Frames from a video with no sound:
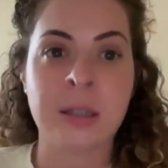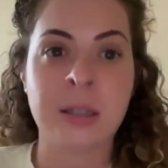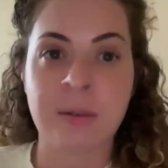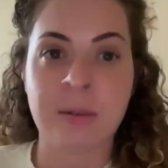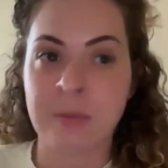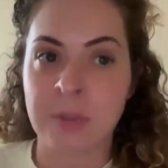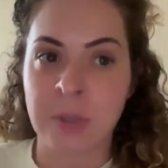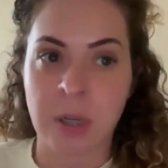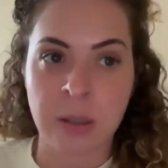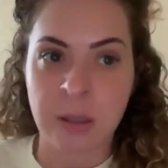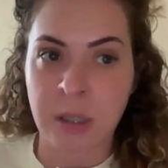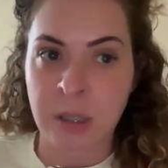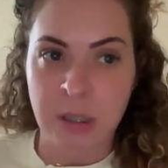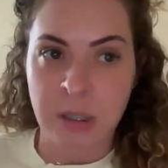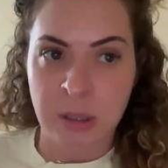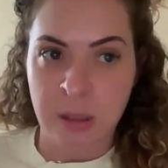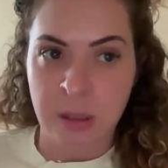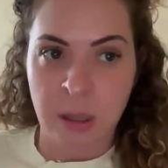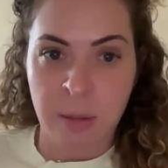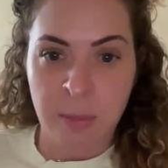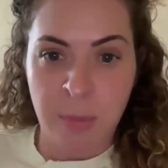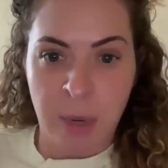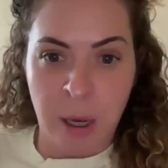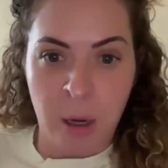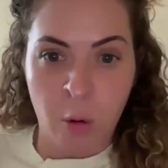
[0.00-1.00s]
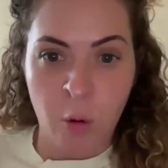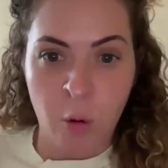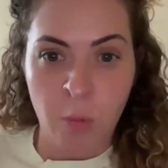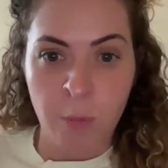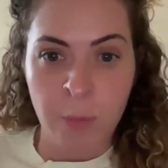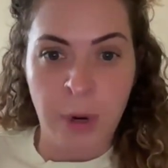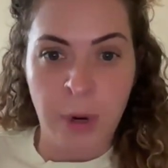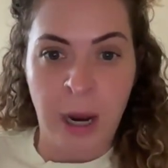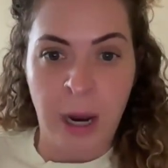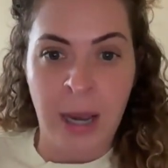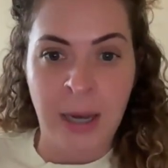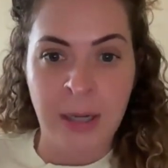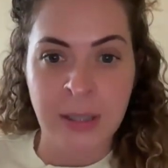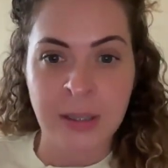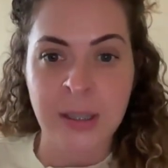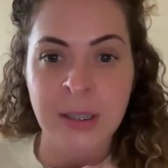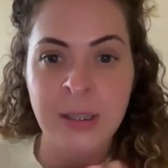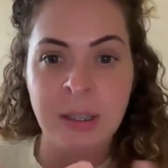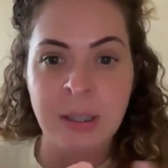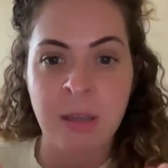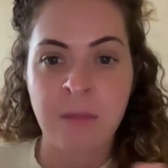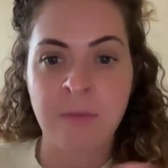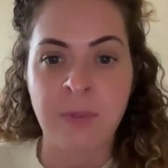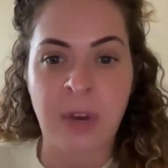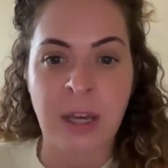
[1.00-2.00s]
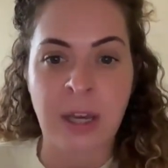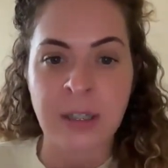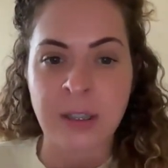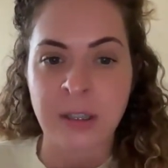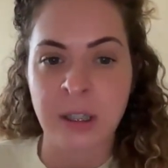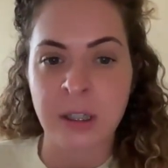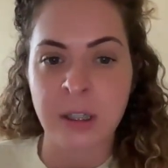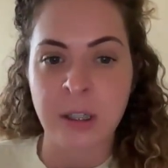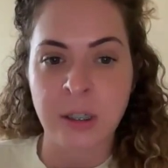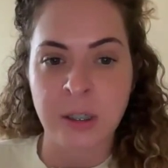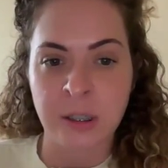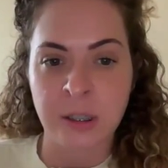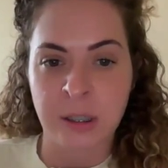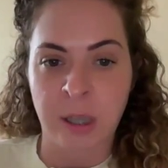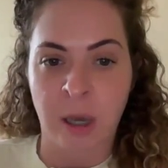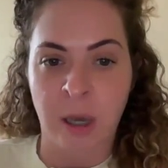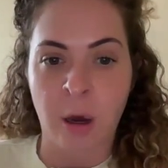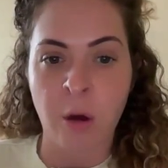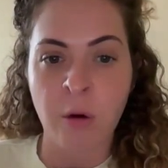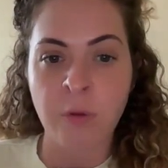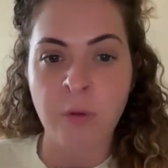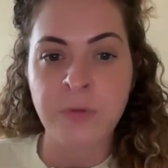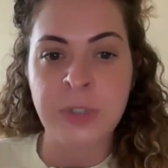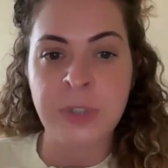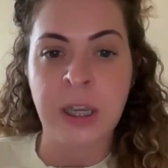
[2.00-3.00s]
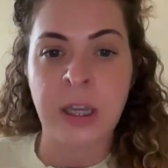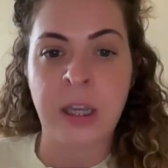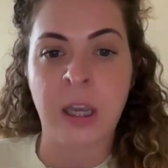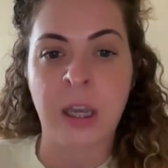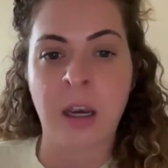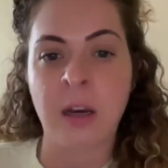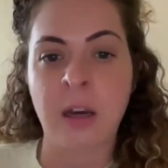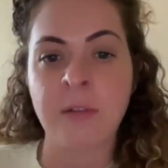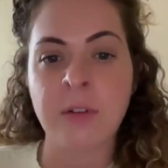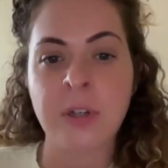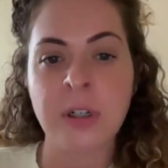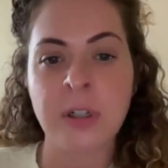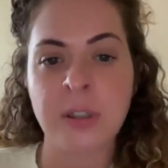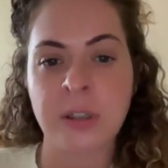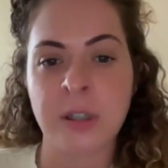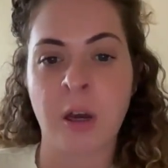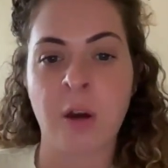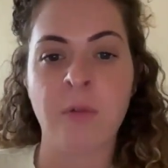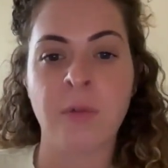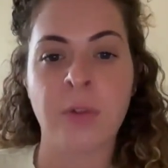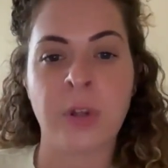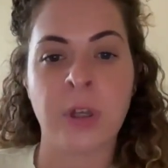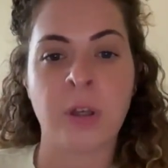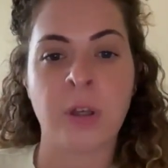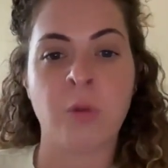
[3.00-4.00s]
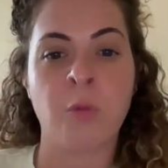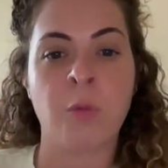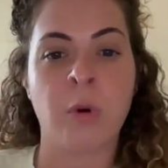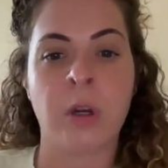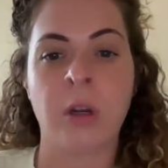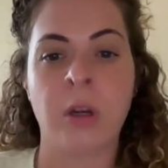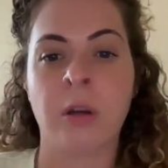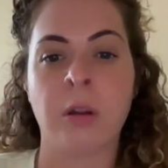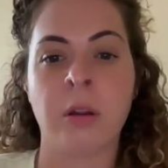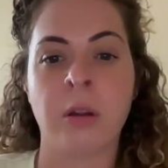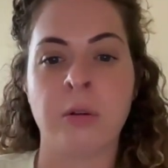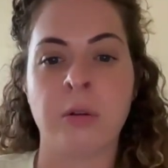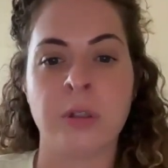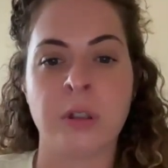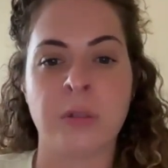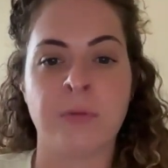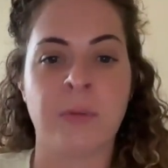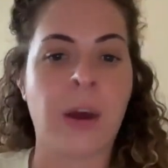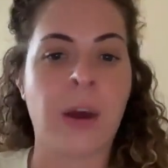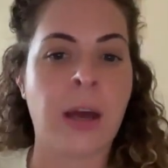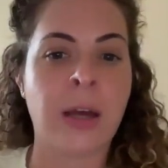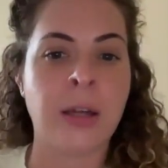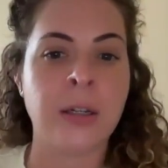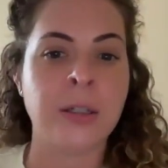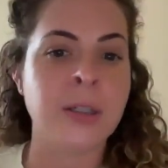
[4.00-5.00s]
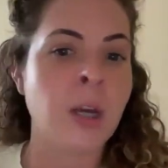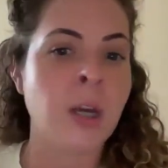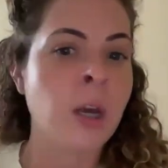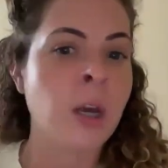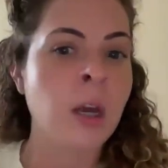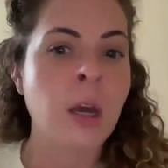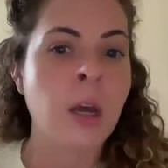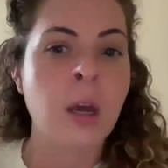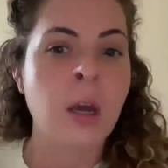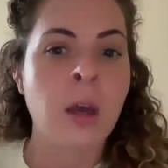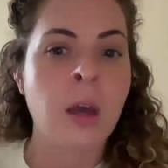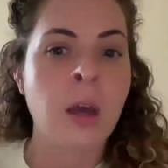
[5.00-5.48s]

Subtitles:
and I've done this in my own practice, invest in yourself, take care of yourself like you would a close friend